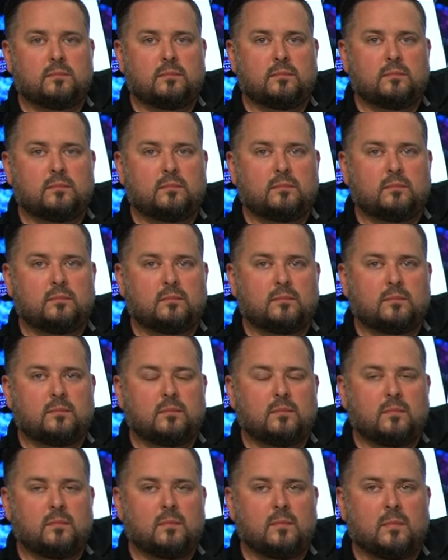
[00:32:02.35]

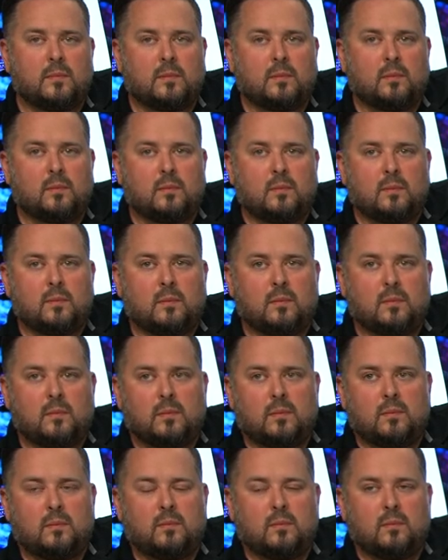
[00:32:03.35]

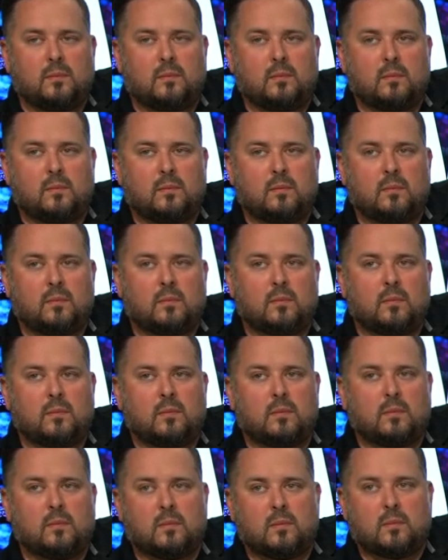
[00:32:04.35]

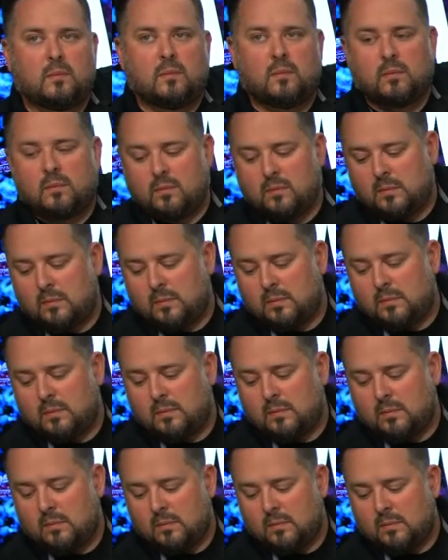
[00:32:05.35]
(not speaking)